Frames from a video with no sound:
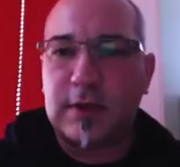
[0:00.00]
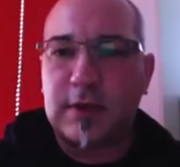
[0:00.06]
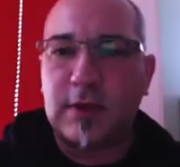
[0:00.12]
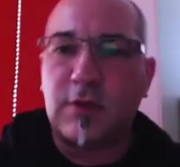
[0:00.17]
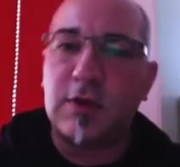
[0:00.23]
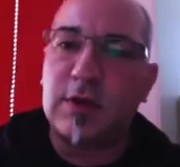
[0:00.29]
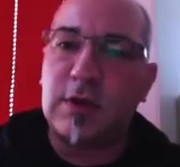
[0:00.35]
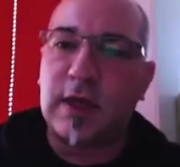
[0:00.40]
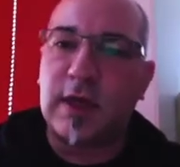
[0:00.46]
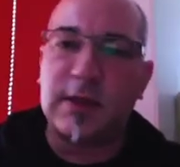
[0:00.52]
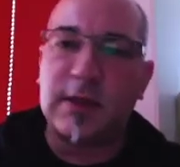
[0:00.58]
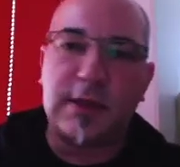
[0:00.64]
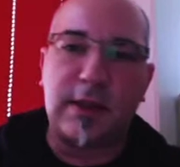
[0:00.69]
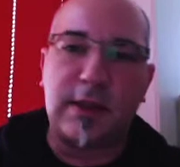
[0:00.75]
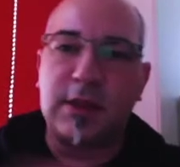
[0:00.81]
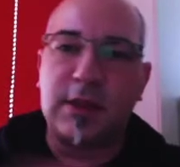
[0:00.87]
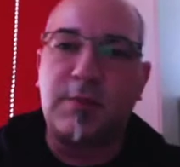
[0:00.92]
So you can
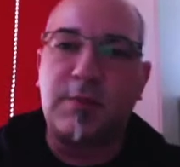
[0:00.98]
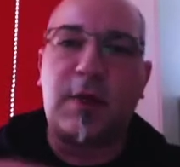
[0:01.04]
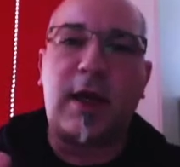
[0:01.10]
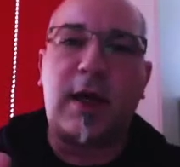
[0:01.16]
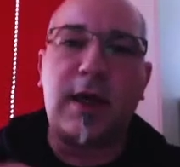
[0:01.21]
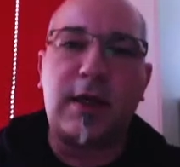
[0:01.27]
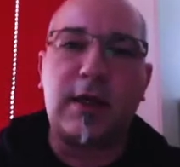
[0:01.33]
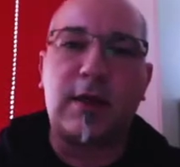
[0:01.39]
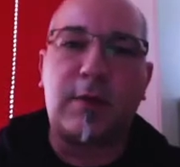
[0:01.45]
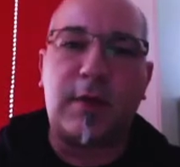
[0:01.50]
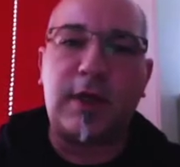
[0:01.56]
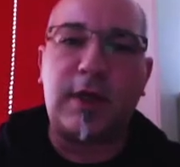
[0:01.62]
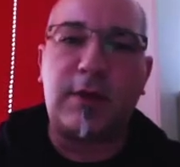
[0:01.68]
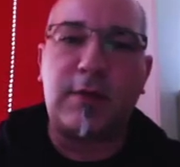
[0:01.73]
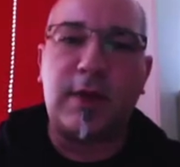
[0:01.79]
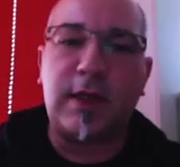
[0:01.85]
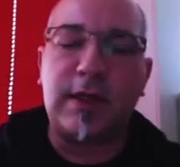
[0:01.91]
see a spike in the
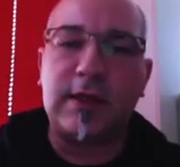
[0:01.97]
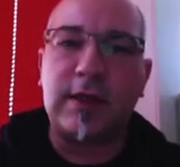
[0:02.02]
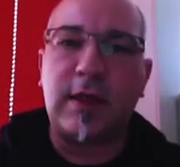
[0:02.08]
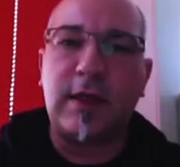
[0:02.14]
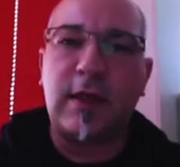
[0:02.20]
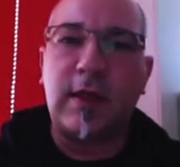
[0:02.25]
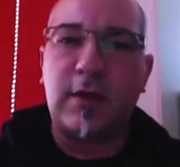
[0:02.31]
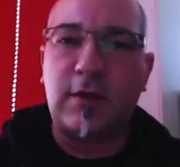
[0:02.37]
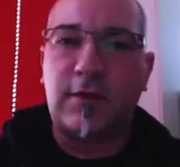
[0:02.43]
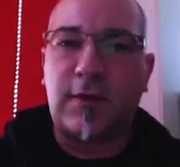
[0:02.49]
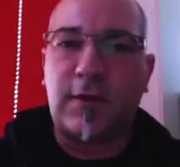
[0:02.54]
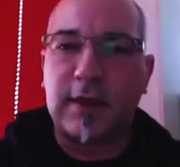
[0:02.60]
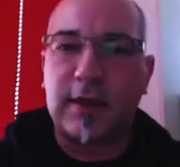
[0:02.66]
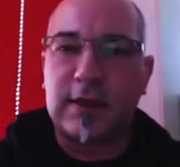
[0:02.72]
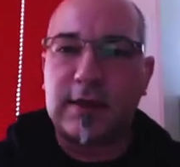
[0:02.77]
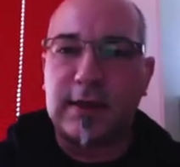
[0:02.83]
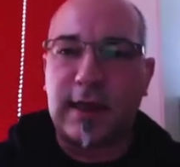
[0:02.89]
metrics, you find
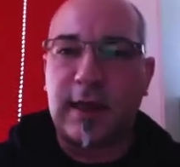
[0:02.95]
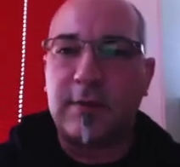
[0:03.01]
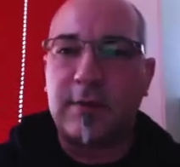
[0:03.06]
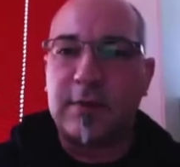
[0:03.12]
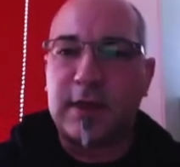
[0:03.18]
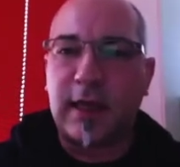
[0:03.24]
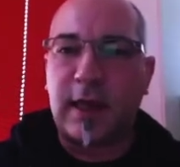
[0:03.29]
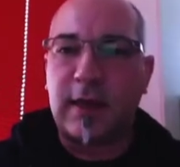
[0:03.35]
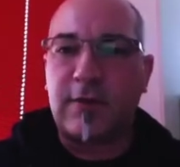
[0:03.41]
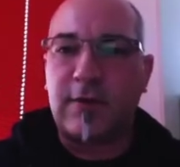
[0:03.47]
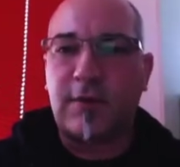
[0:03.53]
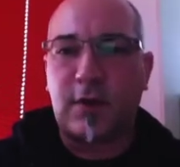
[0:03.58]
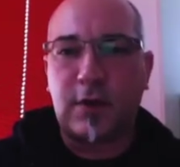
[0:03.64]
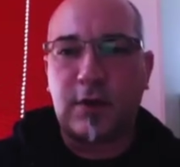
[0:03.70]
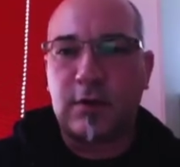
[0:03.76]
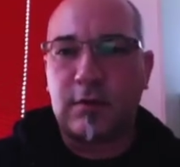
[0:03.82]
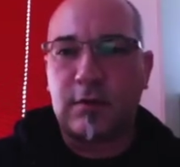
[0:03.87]
the same tag for
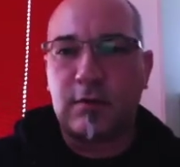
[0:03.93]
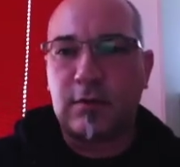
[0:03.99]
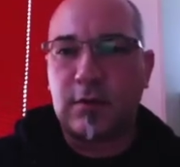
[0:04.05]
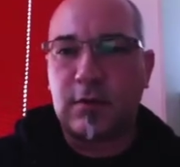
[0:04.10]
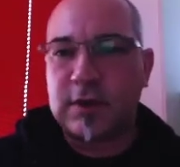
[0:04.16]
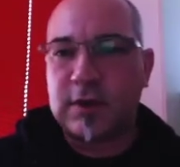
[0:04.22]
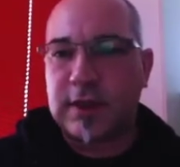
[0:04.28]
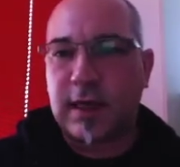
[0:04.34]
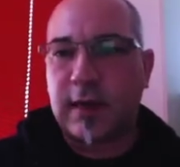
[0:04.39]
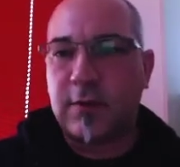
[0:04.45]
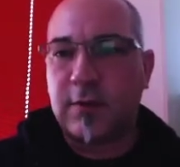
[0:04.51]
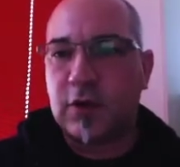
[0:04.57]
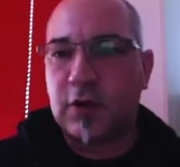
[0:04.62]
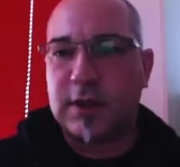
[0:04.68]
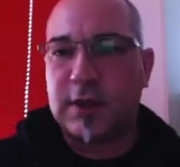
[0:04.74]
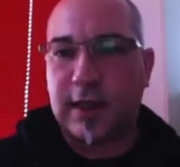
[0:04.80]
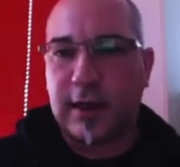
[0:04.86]
the same
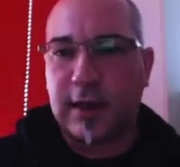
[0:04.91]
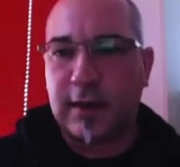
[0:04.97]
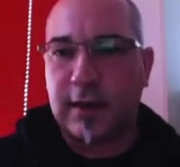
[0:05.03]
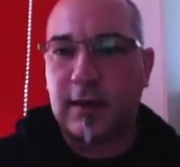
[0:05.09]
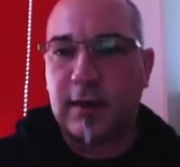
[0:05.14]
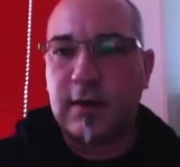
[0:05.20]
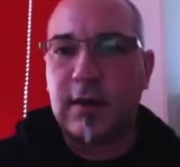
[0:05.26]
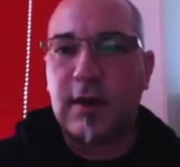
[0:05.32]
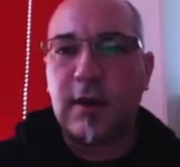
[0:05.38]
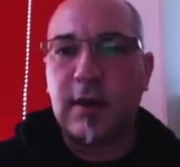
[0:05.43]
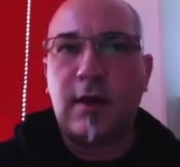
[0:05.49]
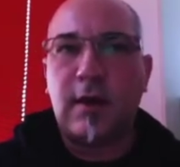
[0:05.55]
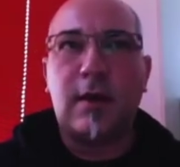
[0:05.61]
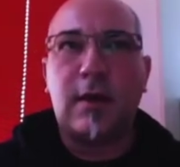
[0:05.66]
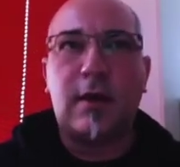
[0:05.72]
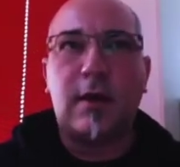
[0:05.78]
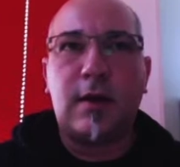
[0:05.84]
container
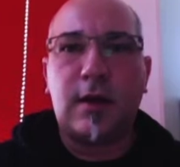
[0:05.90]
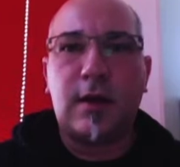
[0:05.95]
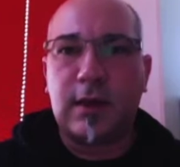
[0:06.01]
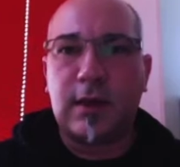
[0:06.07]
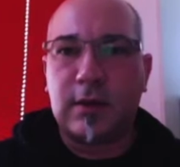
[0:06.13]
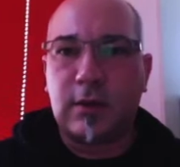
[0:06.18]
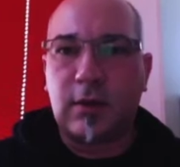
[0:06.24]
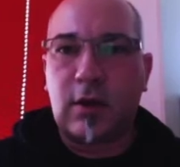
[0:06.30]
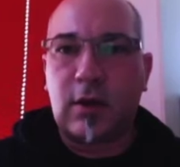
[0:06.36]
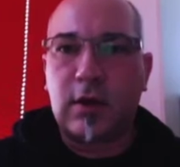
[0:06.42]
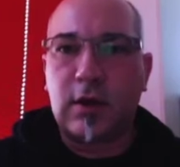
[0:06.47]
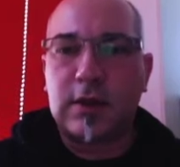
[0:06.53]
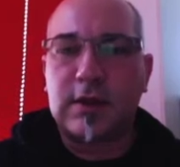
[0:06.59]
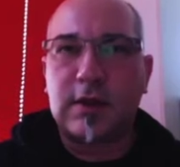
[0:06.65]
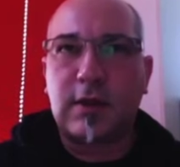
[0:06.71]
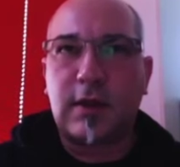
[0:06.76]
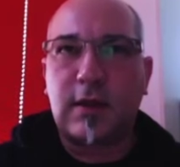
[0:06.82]
in the
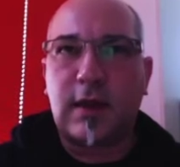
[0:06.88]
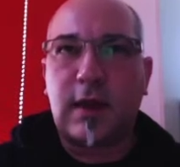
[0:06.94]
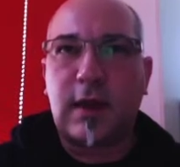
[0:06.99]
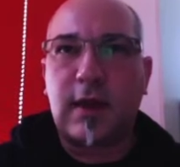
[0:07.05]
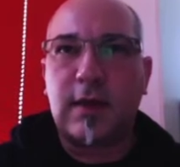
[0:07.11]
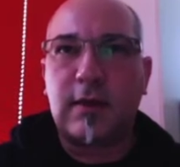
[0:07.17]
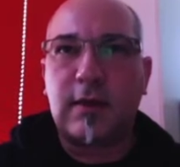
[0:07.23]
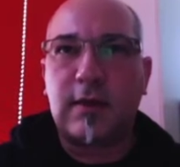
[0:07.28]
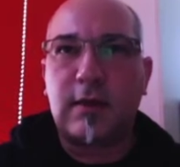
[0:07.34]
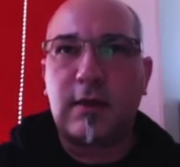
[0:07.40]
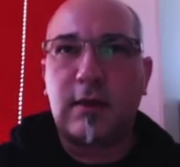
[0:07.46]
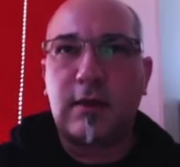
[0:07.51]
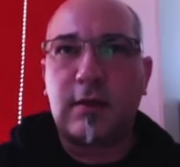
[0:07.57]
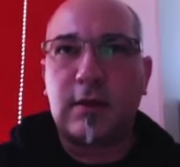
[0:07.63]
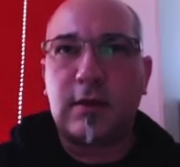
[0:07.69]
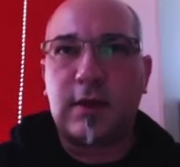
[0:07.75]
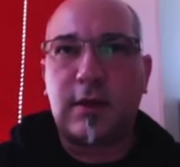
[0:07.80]
logs. And
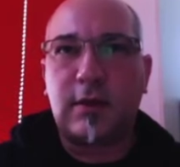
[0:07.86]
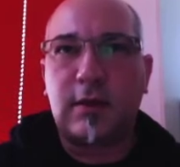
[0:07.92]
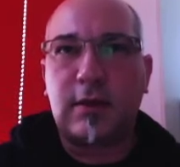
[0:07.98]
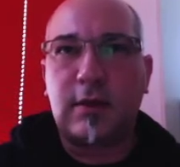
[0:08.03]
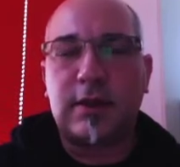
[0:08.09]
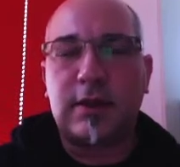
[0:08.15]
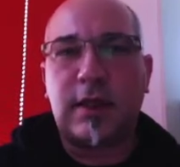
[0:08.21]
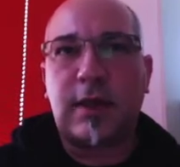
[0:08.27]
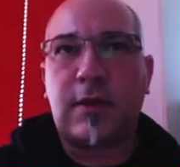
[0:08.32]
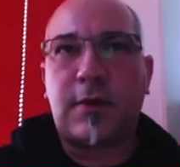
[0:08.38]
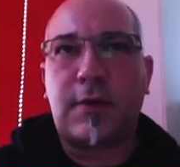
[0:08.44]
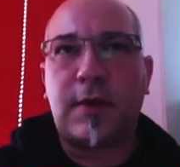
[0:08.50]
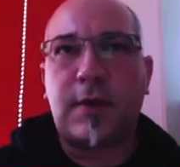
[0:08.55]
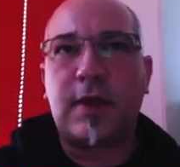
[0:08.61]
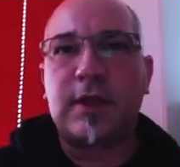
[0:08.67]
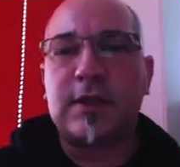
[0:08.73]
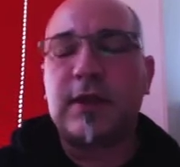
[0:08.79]
the second
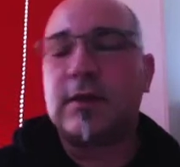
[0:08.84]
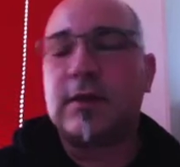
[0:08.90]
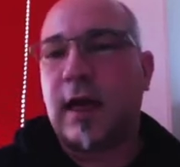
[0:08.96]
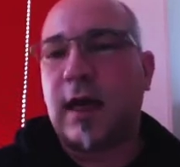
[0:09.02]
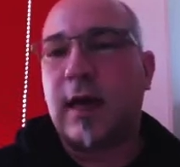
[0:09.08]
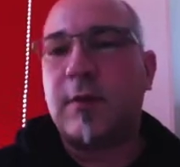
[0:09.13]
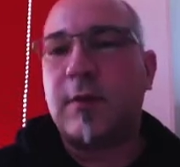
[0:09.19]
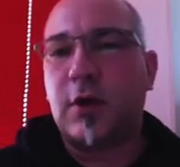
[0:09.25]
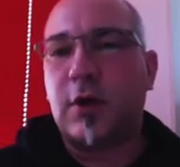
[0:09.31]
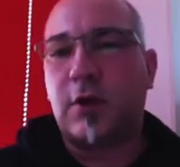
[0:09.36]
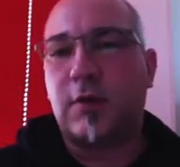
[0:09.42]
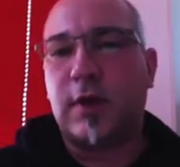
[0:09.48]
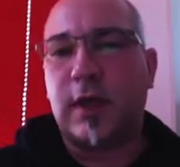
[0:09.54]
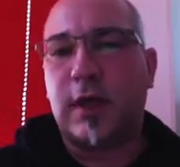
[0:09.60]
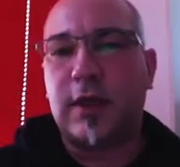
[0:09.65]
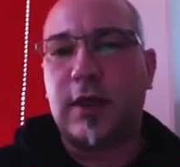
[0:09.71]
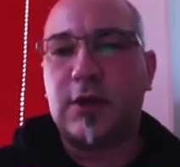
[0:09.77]
thing is the time
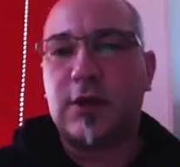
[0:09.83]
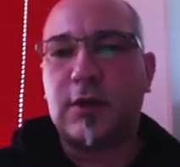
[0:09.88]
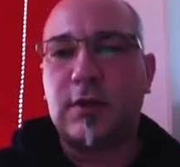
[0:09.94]
correlation.